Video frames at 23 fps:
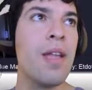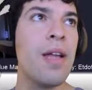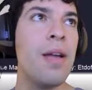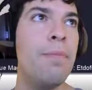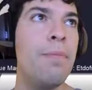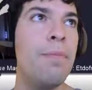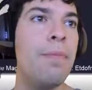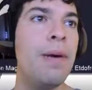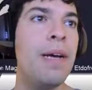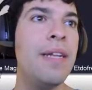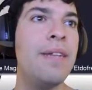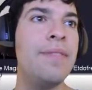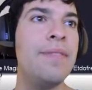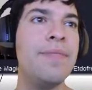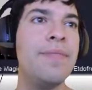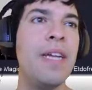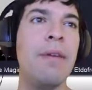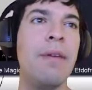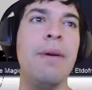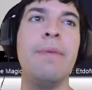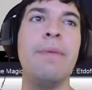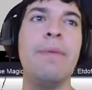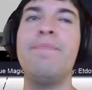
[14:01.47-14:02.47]
But
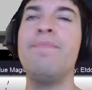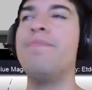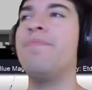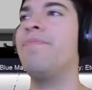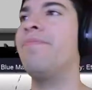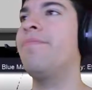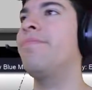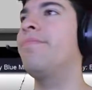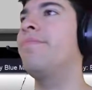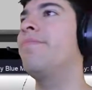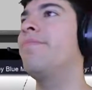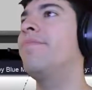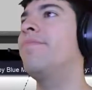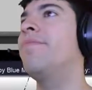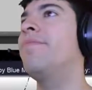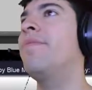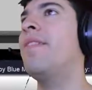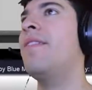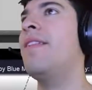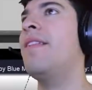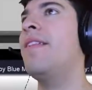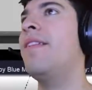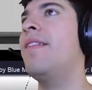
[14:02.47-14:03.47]
anyway,
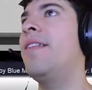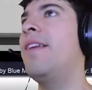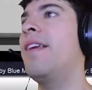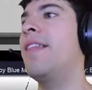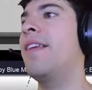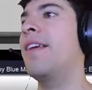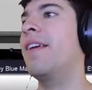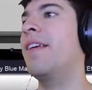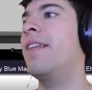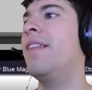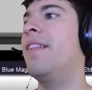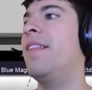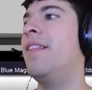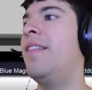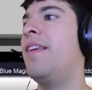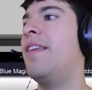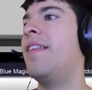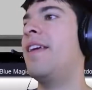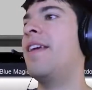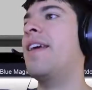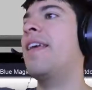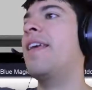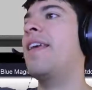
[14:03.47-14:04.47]
nothing
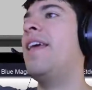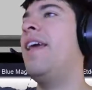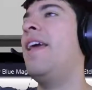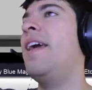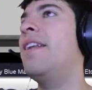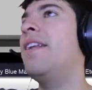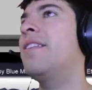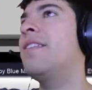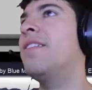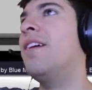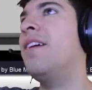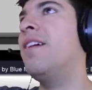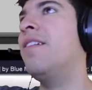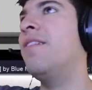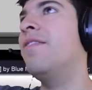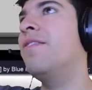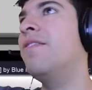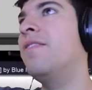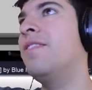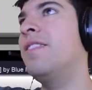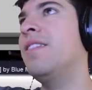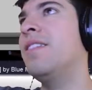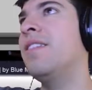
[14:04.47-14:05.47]
I can't solve
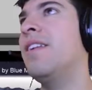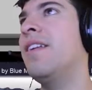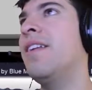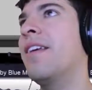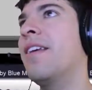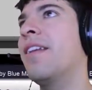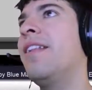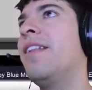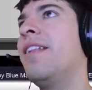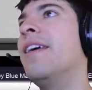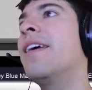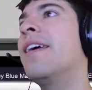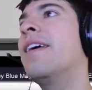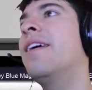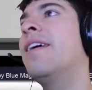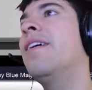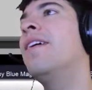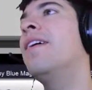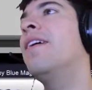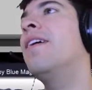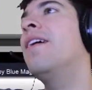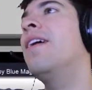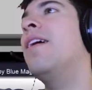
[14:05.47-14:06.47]
with just another click.
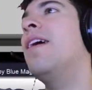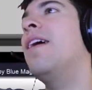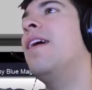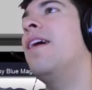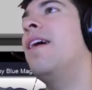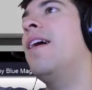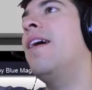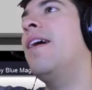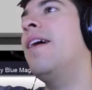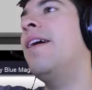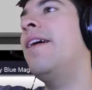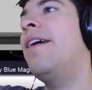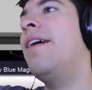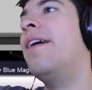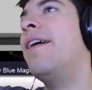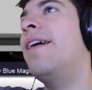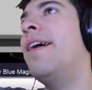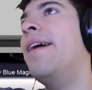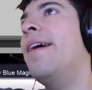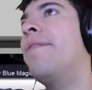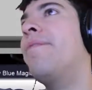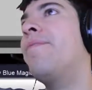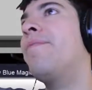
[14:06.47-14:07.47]

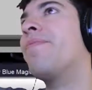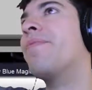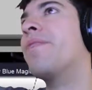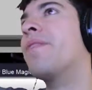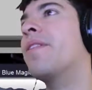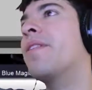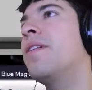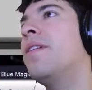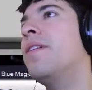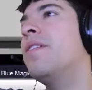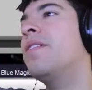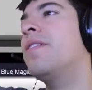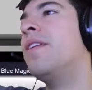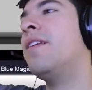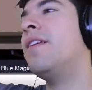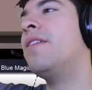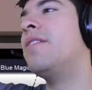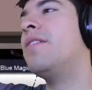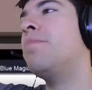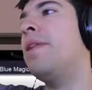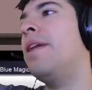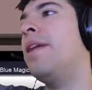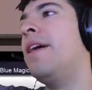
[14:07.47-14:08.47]
Alright, so
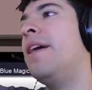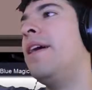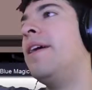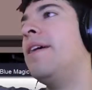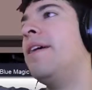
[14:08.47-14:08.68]
let's play.